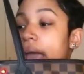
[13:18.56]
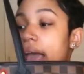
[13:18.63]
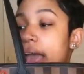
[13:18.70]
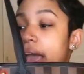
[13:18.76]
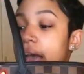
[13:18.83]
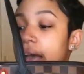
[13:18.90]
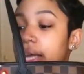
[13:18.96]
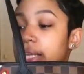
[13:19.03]

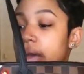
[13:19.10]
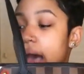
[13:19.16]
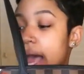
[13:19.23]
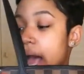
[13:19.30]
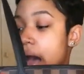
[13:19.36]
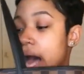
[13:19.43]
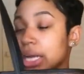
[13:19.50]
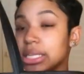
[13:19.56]
And
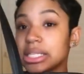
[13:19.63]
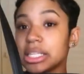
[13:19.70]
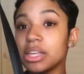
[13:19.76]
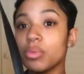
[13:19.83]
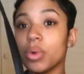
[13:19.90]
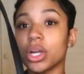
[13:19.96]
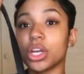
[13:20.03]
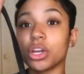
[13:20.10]
I
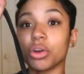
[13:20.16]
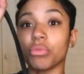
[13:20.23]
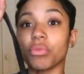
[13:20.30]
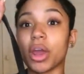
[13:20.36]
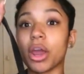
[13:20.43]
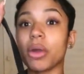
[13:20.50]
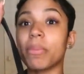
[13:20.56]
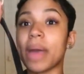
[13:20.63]
honestly wanted a
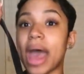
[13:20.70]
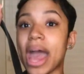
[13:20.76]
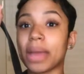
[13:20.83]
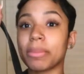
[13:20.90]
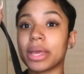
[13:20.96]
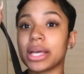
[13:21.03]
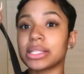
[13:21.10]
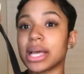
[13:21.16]
rare
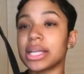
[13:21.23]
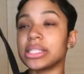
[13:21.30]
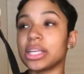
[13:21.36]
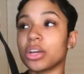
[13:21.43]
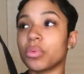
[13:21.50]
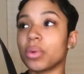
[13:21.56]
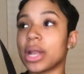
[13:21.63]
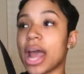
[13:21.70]
bag because I
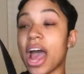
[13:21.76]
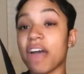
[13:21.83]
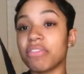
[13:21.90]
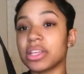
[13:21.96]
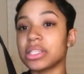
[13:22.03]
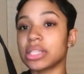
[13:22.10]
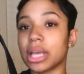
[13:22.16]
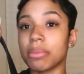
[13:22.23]
didn't want to
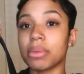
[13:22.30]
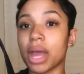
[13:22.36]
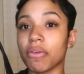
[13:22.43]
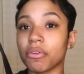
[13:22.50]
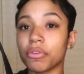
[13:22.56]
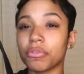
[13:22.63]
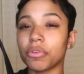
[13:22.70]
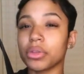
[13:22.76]
have the same
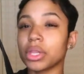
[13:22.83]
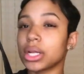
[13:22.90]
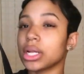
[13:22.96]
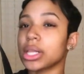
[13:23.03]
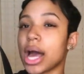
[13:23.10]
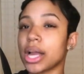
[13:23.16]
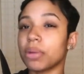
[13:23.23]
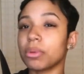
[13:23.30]
Neverfull that
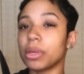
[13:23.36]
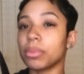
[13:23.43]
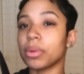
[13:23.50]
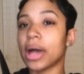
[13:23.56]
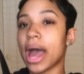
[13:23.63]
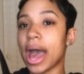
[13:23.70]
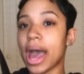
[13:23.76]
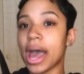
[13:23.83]
a lot of
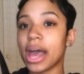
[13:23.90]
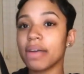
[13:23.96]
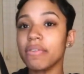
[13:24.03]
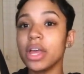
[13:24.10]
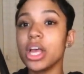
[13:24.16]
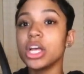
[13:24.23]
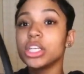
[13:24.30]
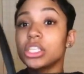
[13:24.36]
people have.
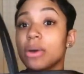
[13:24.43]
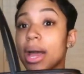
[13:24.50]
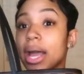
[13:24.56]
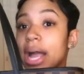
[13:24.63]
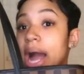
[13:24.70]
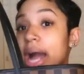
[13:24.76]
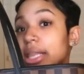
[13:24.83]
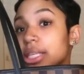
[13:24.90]
So I
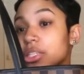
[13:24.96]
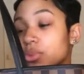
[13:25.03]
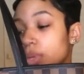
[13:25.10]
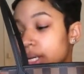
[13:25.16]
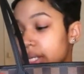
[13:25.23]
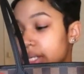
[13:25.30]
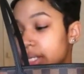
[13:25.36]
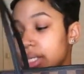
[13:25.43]
got this
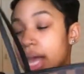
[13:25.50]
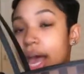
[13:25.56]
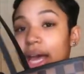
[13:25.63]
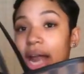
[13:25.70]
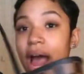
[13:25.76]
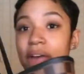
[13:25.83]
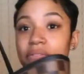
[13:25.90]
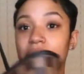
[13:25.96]
one
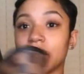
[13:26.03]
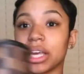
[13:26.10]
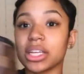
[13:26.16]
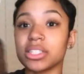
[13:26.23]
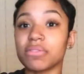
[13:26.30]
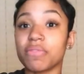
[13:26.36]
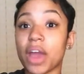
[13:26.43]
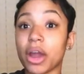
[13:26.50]
instead. I feel like
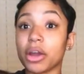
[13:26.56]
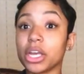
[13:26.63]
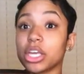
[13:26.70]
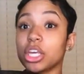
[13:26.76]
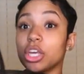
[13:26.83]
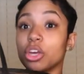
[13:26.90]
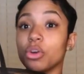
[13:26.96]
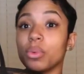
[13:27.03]
it's very
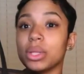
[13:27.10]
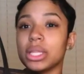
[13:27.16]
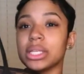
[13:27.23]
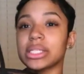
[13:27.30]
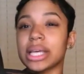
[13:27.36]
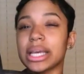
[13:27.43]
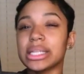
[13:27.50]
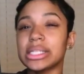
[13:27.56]
cute with
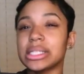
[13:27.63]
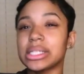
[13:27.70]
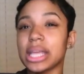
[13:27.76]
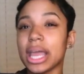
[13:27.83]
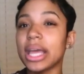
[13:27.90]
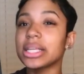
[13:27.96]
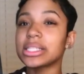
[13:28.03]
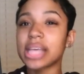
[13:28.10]
this like
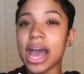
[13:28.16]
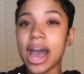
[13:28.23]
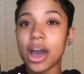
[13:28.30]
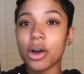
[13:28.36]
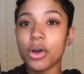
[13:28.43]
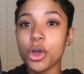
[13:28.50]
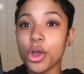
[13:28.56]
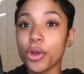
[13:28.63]
standout